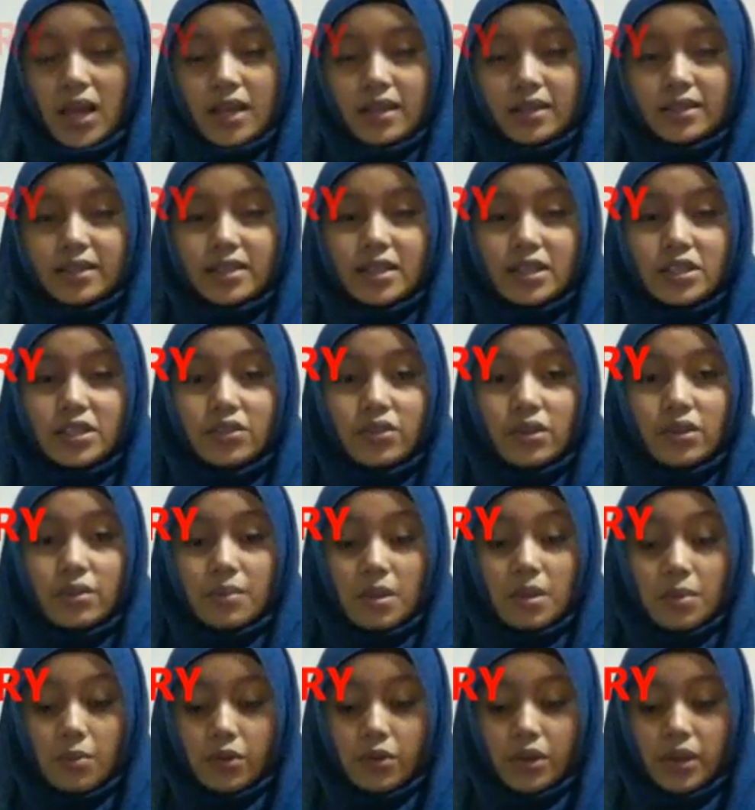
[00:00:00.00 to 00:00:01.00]
The
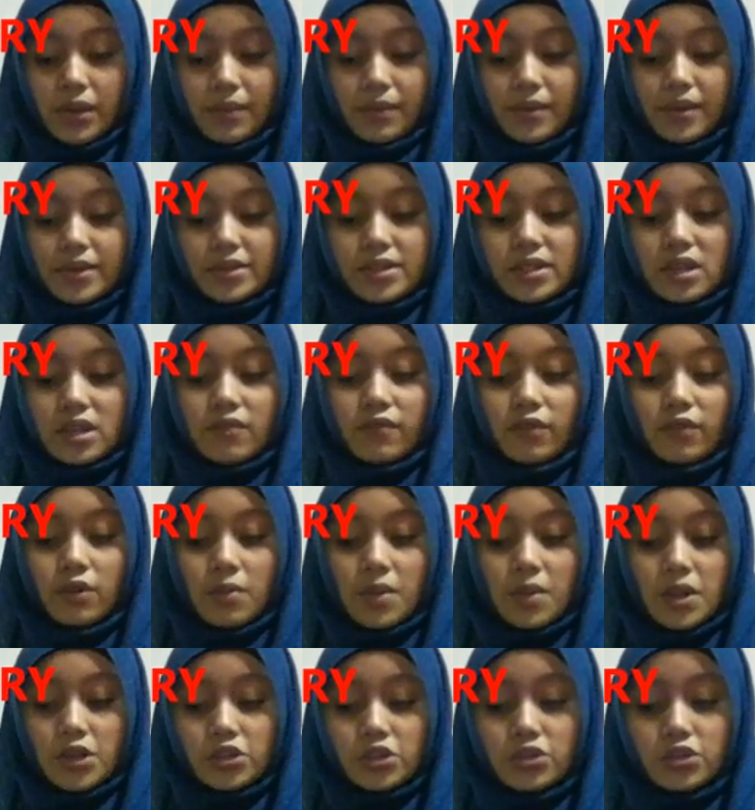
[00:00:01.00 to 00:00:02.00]
sensory memory is the
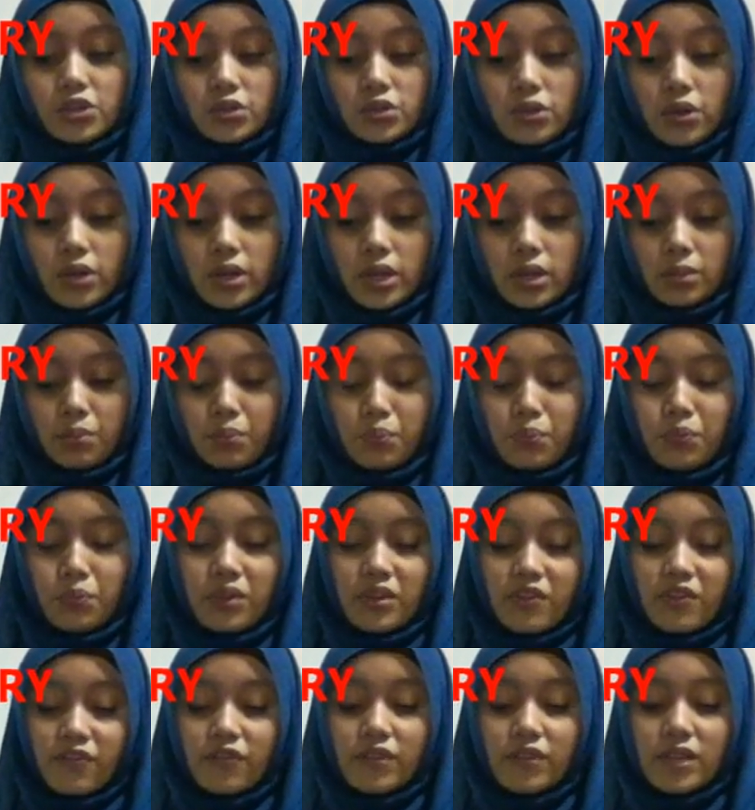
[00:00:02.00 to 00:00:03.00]
information store that
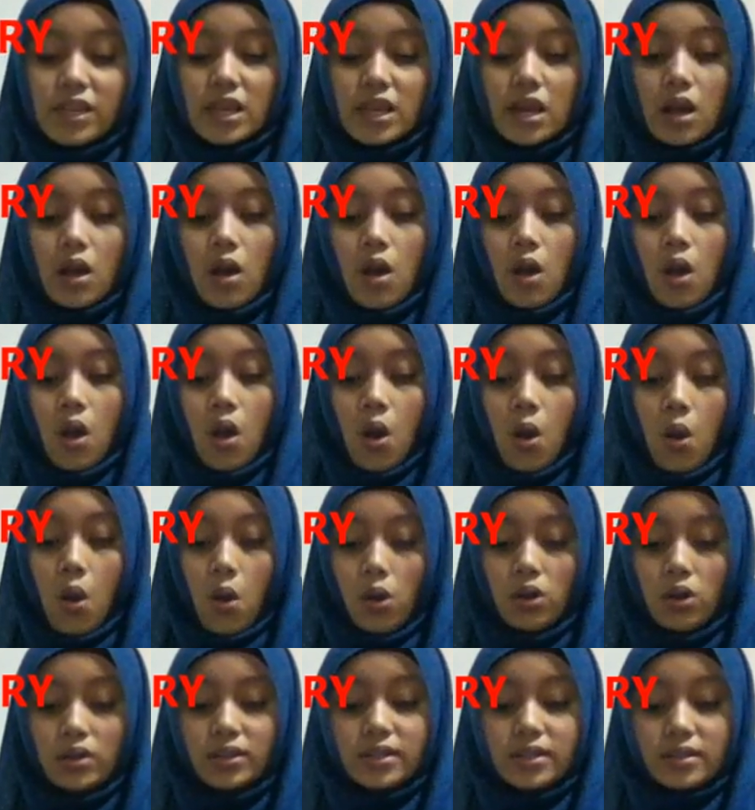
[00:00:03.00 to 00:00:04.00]
briefly
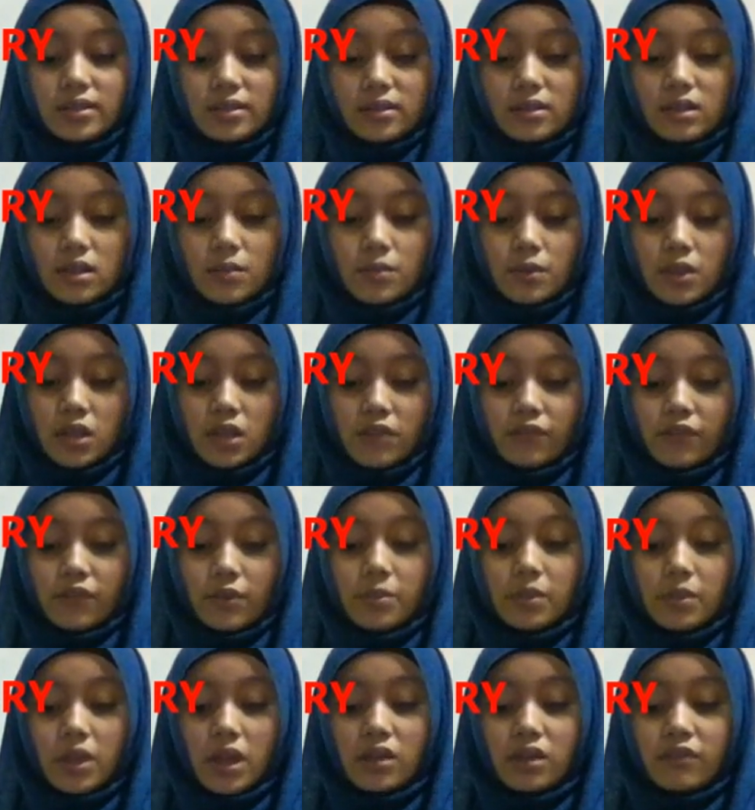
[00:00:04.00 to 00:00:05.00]
holds stimuli
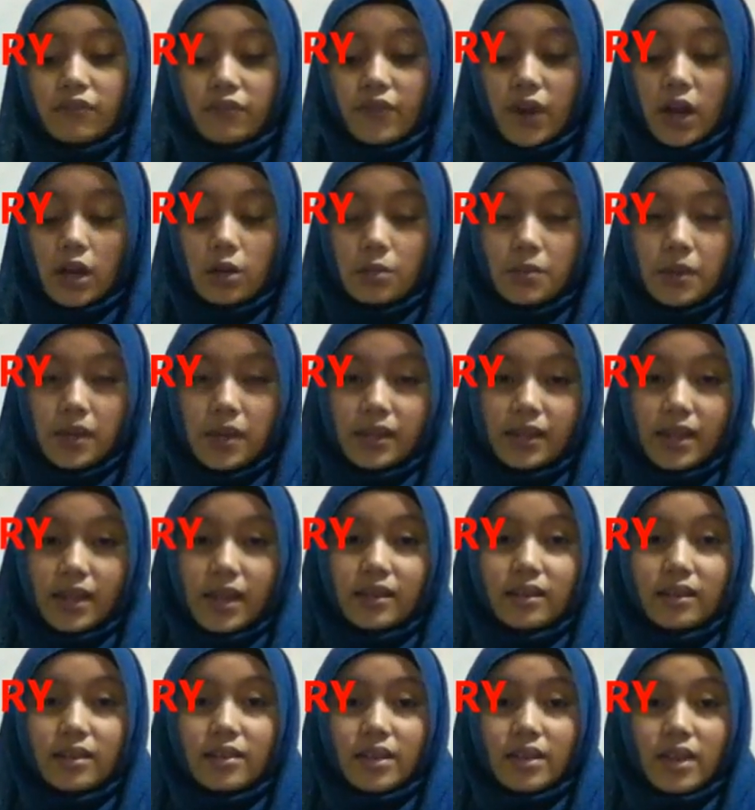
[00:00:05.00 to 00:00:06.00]
from the environment
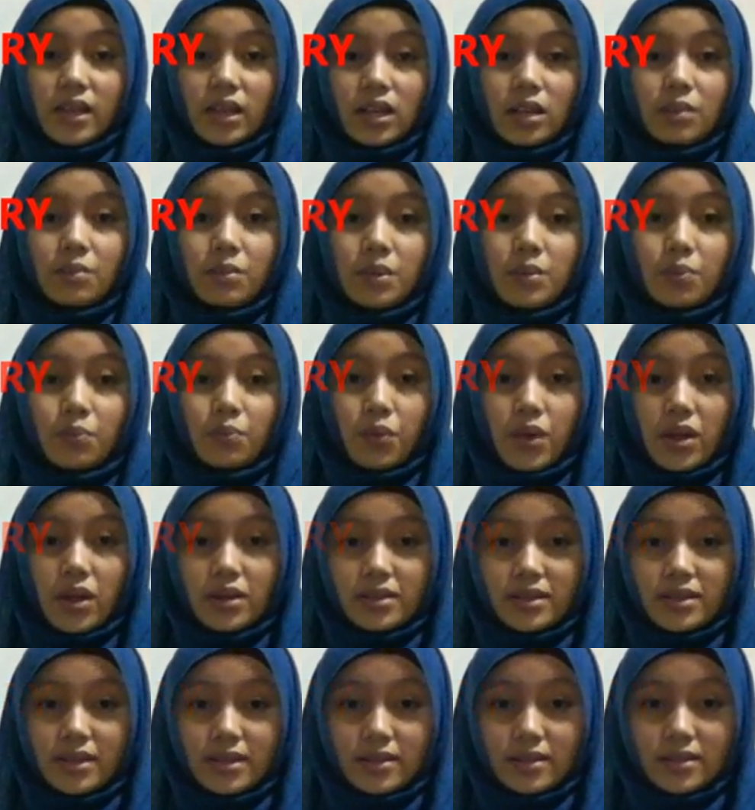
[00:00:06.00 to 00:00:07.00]
until they can be
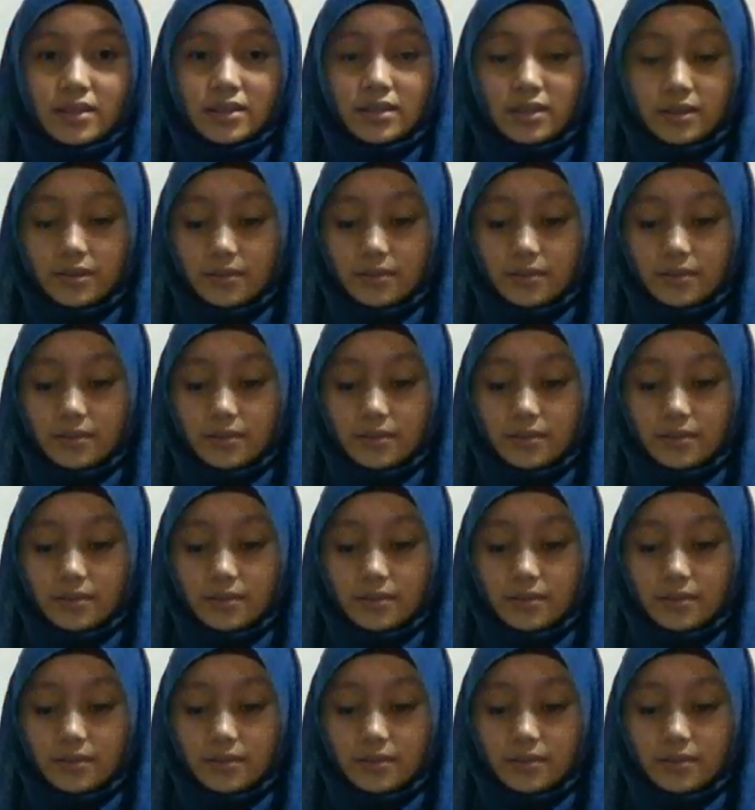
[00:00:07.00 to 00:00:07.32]
processed.